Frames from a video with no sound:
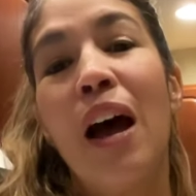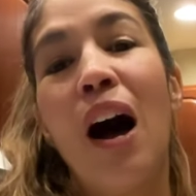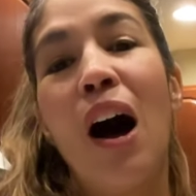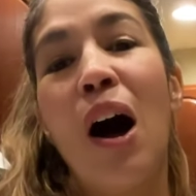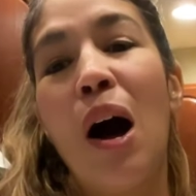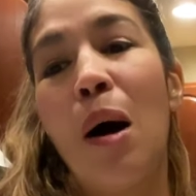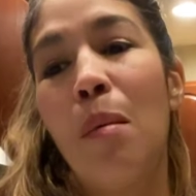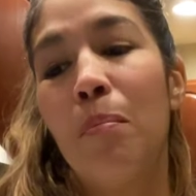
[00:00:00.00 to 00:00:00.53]

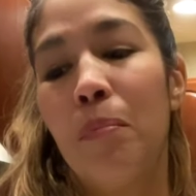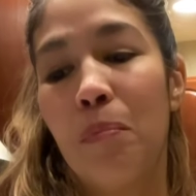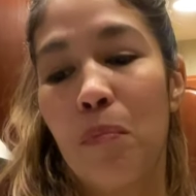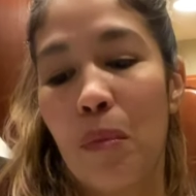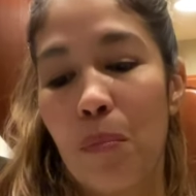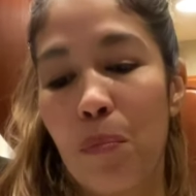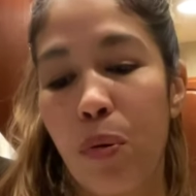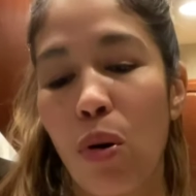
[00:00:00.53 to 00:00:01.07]
Um,
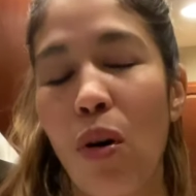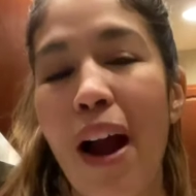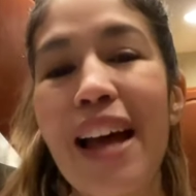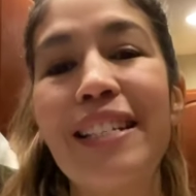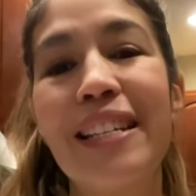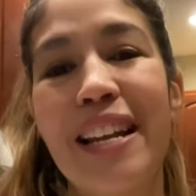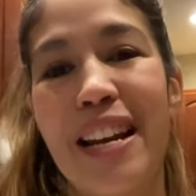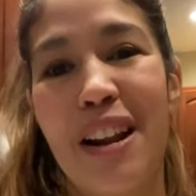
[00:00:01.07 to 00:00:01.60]

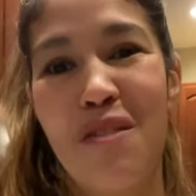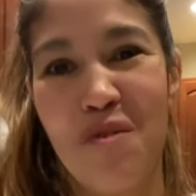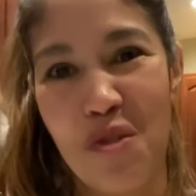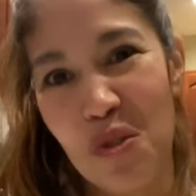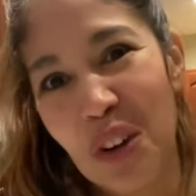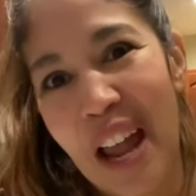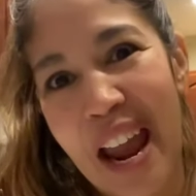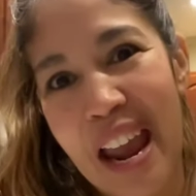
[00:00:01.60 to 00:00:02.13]
present in
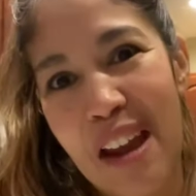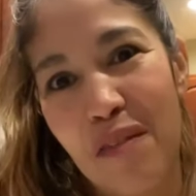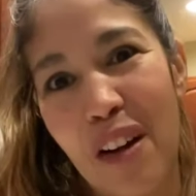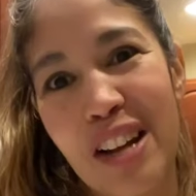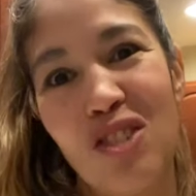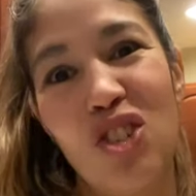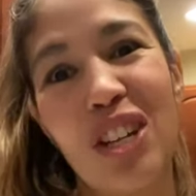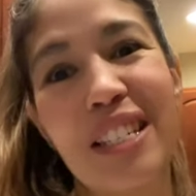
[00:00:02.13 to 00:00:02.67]
real life.
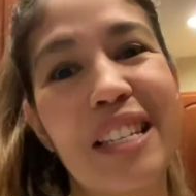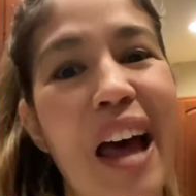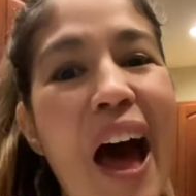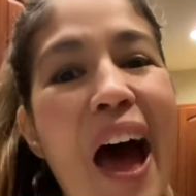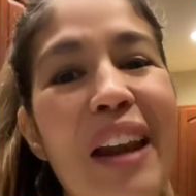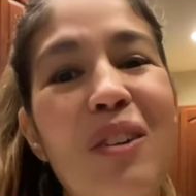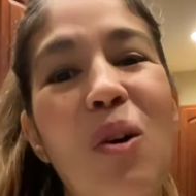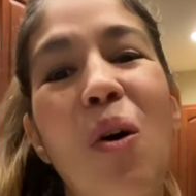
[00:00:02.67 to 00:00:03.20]
I just
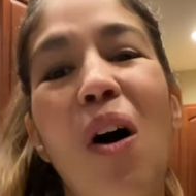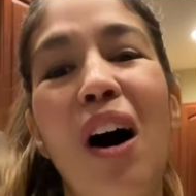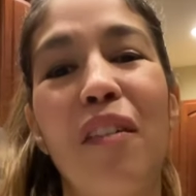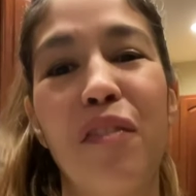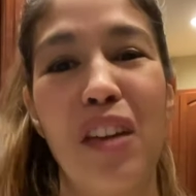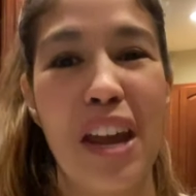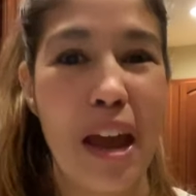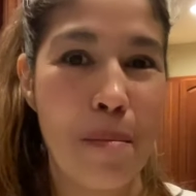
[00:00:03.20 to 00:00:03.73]
had
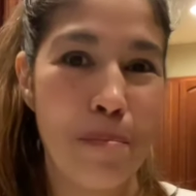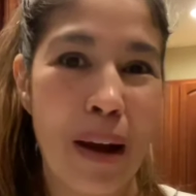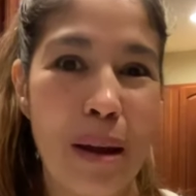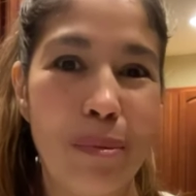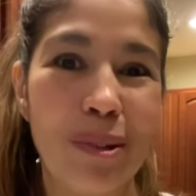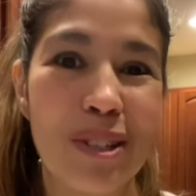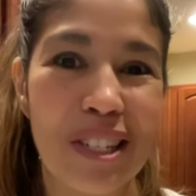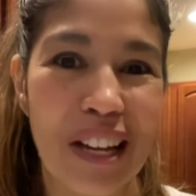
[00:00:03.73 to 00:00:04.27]
coffee and
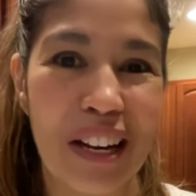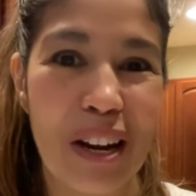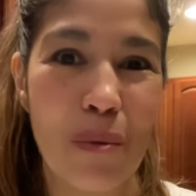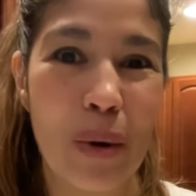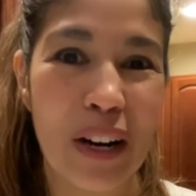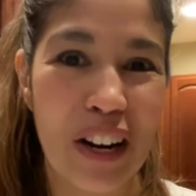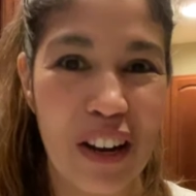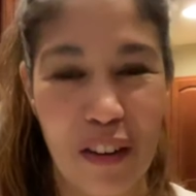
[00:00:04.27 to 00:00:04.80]
Bible study
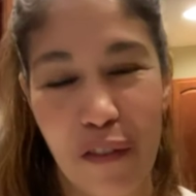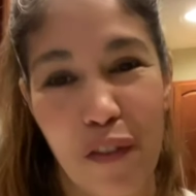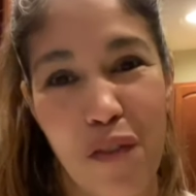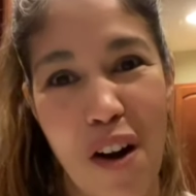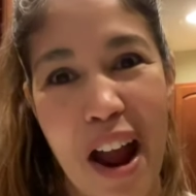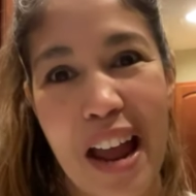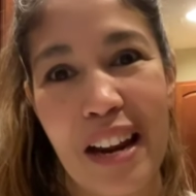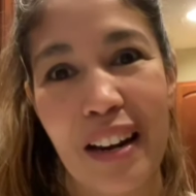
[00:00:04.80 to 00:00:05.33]
with a good
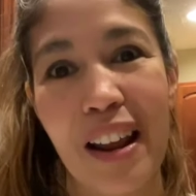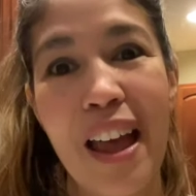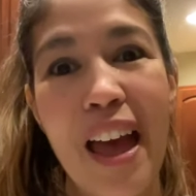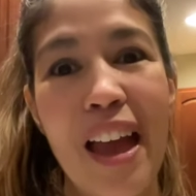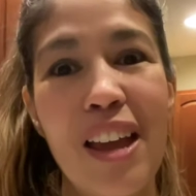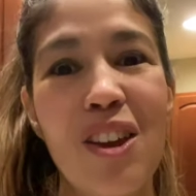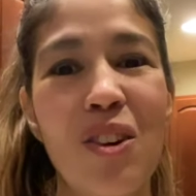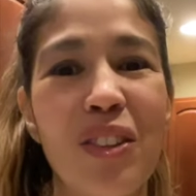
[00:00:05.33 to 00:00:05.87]
friend.
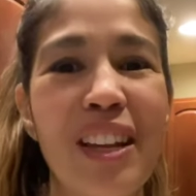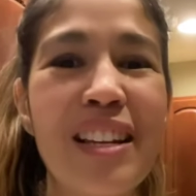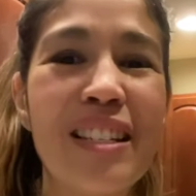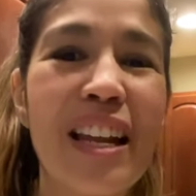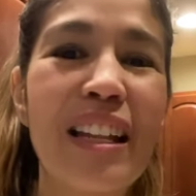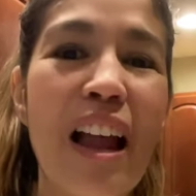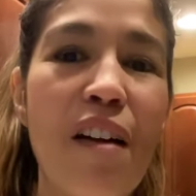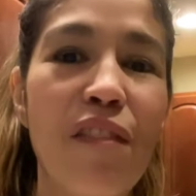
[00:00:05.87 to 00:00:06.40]
You know, things
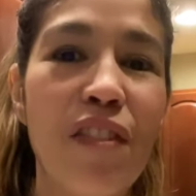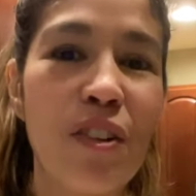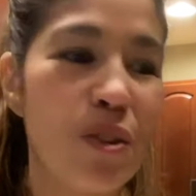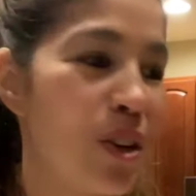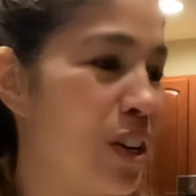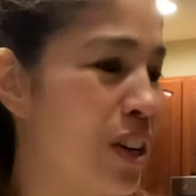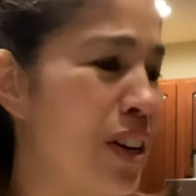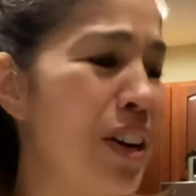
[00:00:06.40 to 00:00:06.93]
like that feel
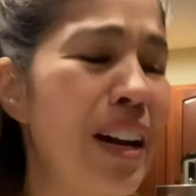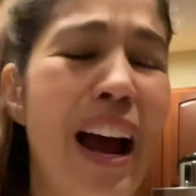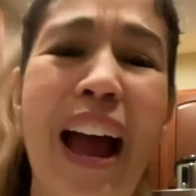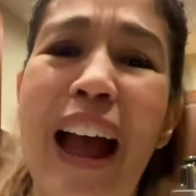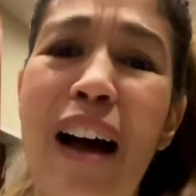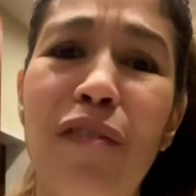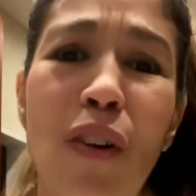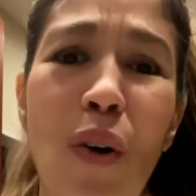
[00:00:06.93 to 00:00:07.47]
good. I
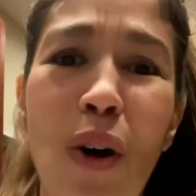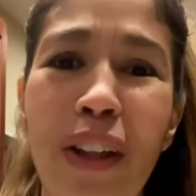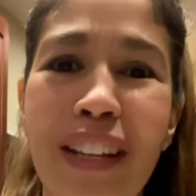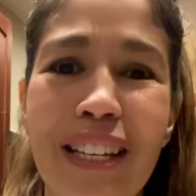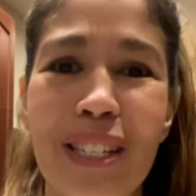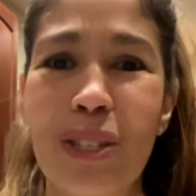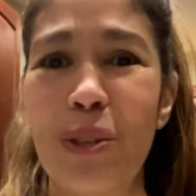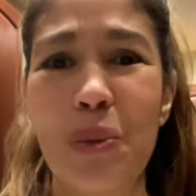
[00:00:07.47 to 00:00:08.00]
have all
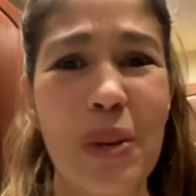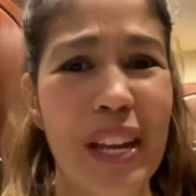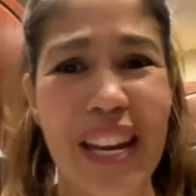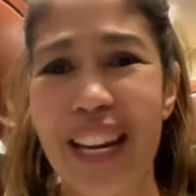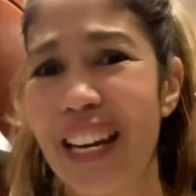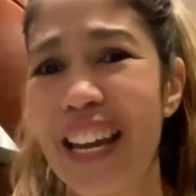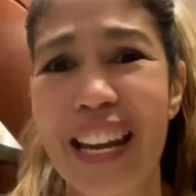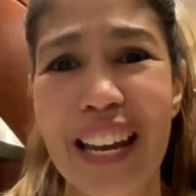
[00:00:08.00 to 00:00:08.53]
this
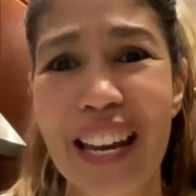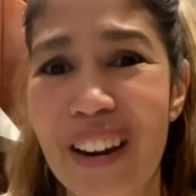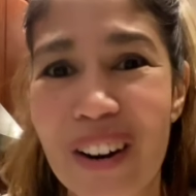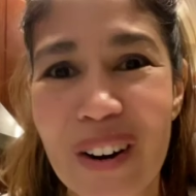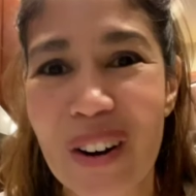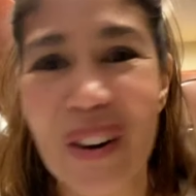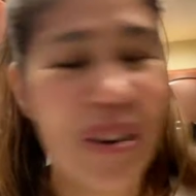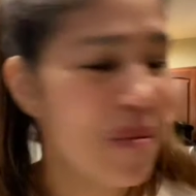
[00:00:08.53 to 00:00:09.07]
zucchini
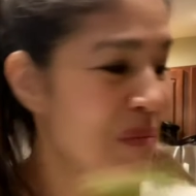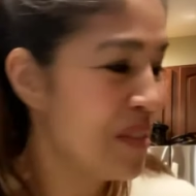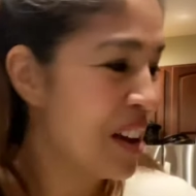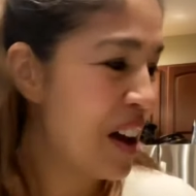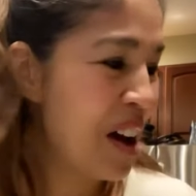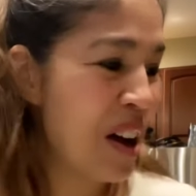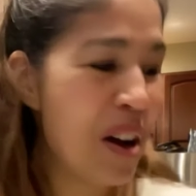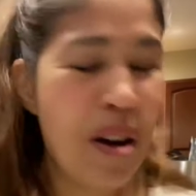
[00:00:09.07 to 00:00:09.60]
here,
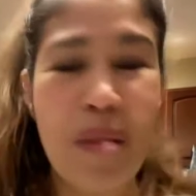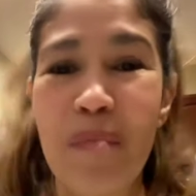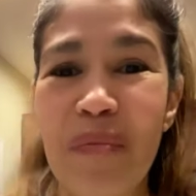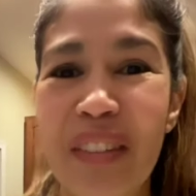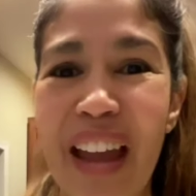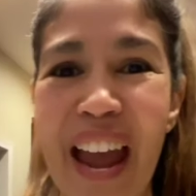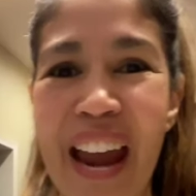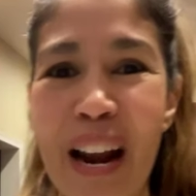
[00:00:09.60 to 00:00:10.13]
um,
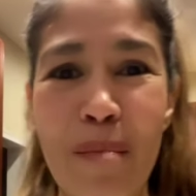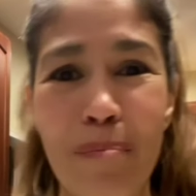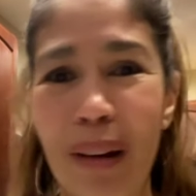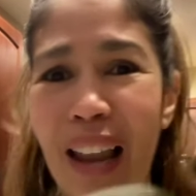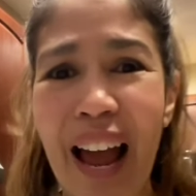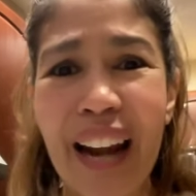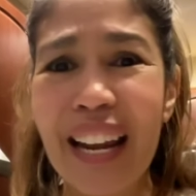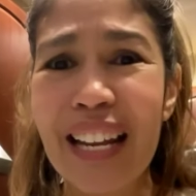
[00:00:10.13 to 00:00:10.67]
and I'm
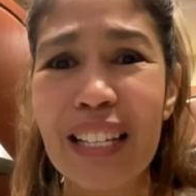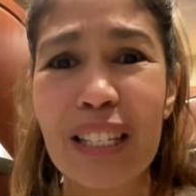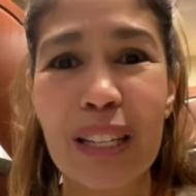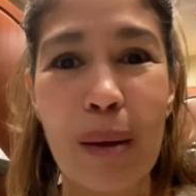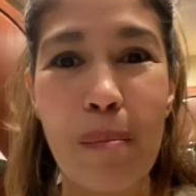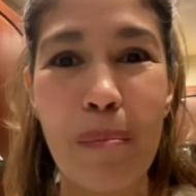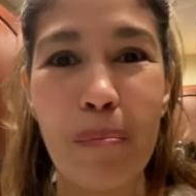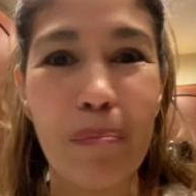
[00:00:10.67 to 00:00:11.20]
planning
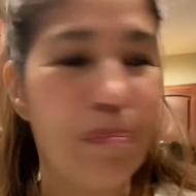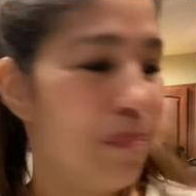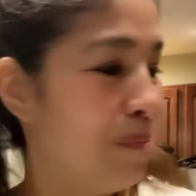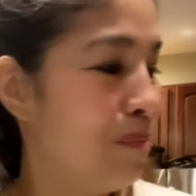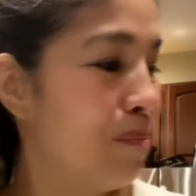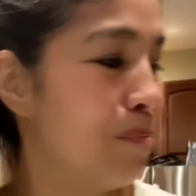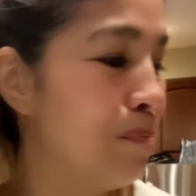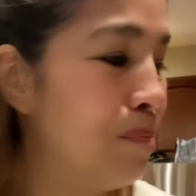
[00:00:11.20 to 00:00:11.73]
to
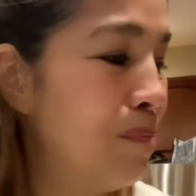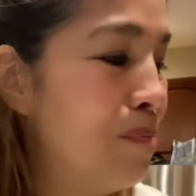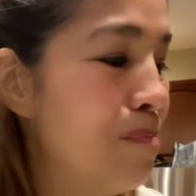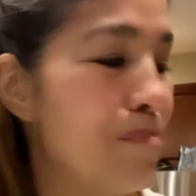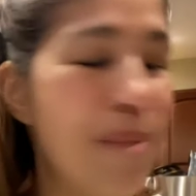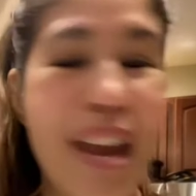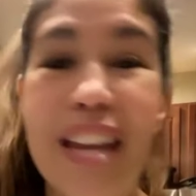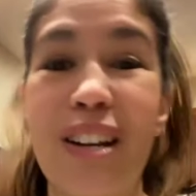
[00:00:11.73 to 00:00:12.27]

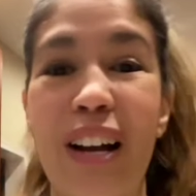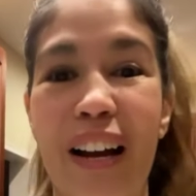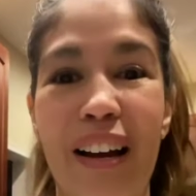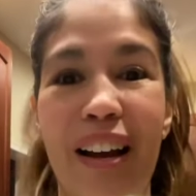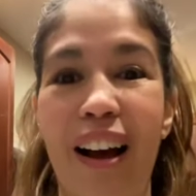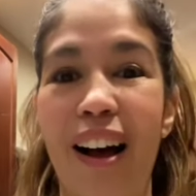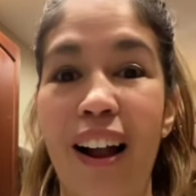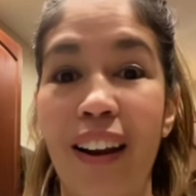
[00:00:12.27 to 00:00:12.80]
make
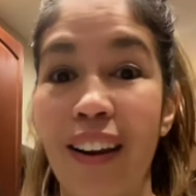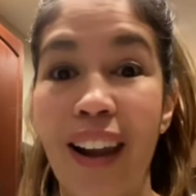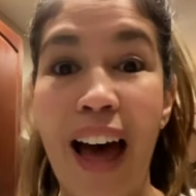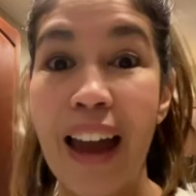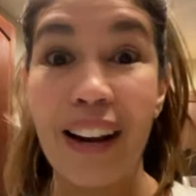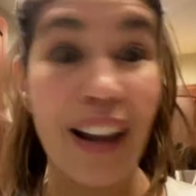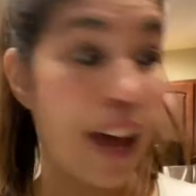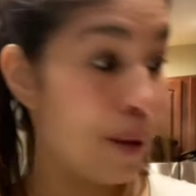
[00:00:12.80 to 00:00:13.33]
a
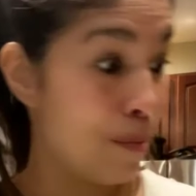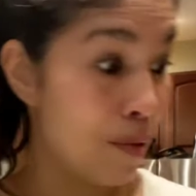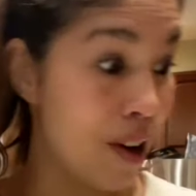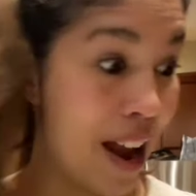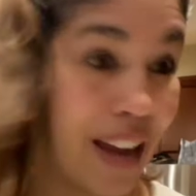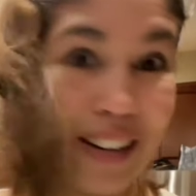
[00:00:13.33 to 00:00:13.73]
lot, a lot of bread